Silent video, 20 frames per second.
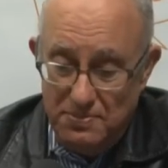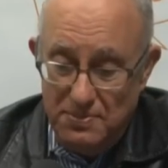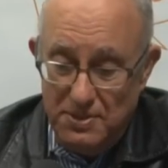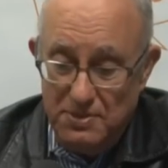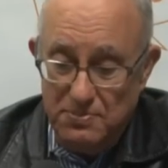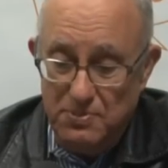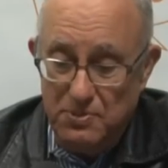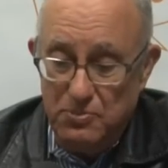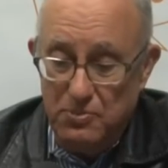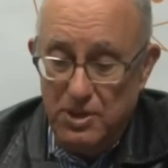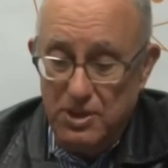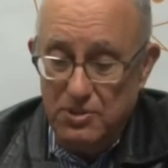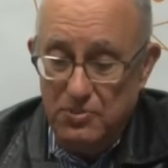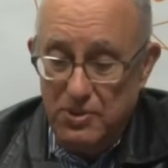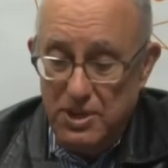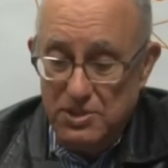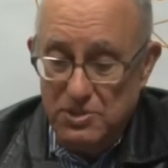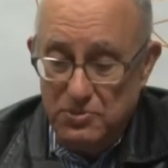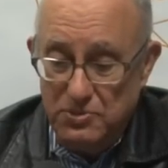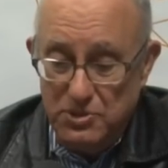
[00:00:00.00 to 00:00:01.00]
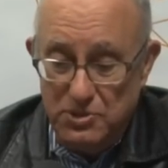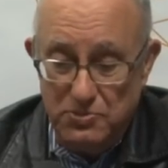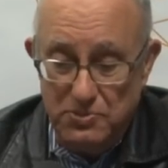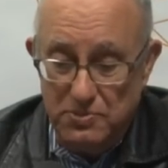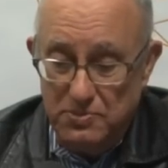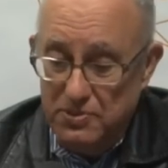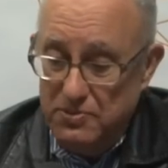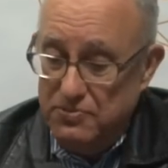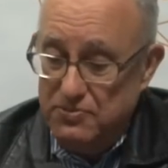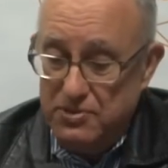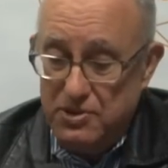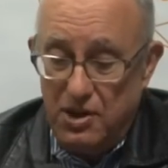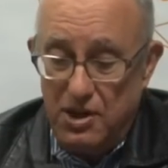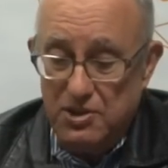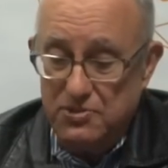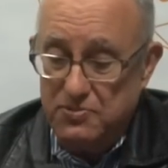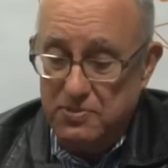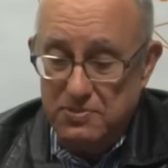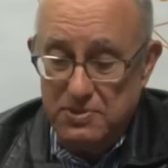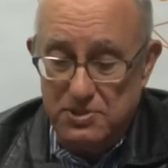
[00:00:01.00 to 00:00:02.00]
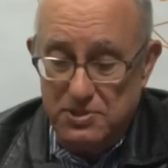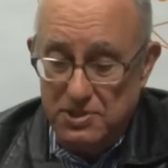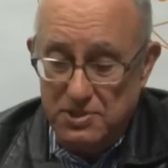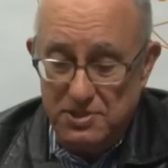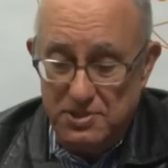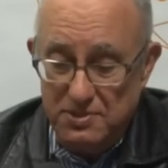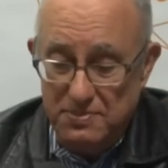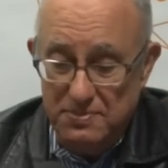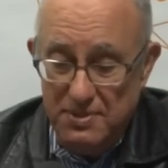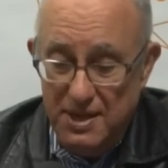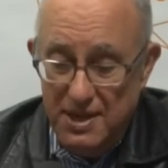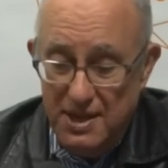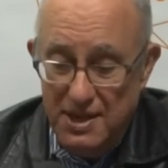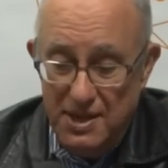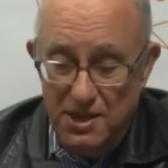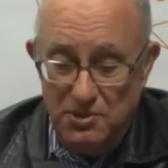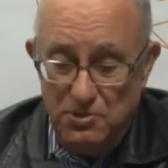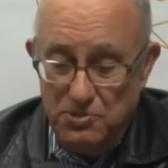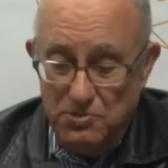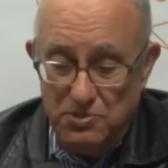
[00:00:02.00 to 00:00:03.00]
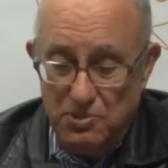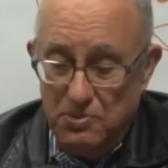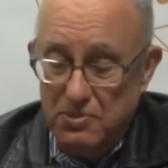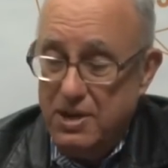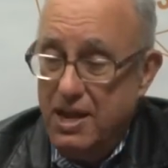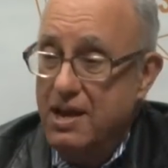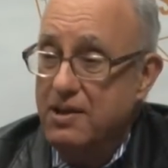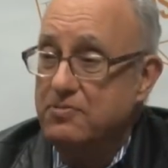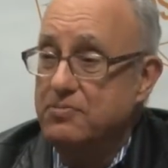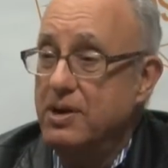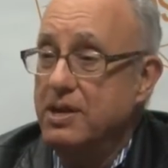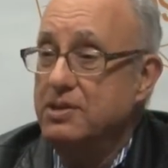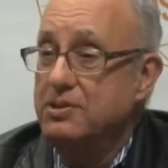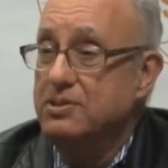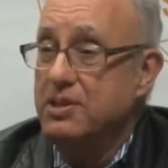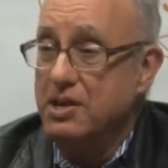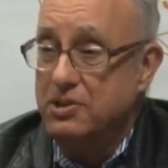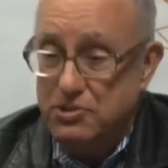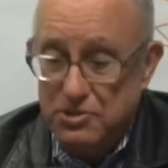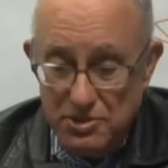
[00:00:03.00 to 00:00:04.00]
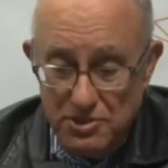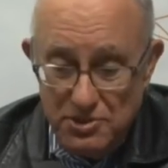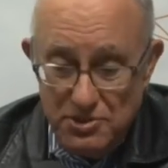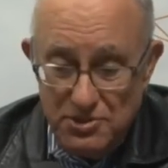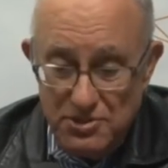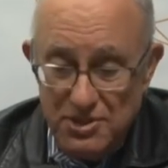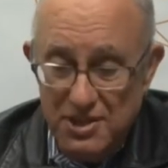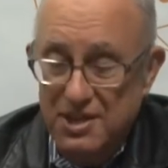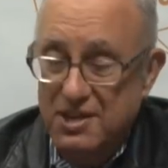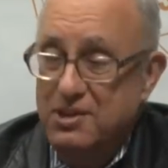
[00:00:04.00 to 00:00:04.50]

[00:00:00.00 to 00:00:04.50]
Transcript: but one of the ways in which you remove costs from the system is you don't have regulations.